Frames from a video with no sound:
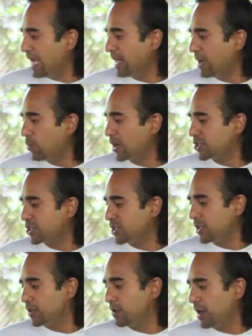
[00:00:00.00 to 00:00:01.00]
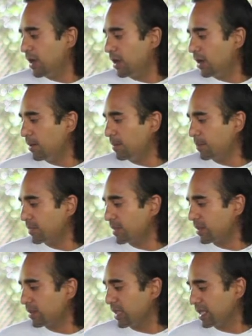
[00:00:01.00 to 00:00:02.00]
And then once you
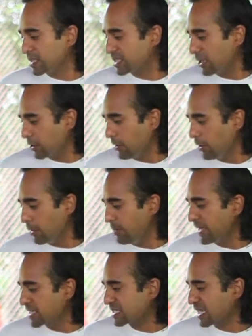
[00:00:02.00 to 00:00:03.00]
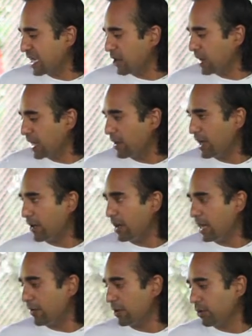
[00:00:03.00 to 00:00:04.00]
see on a bigger scale
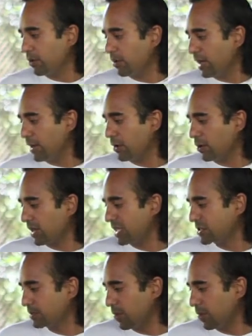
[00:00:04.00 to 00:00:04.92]
how it all is,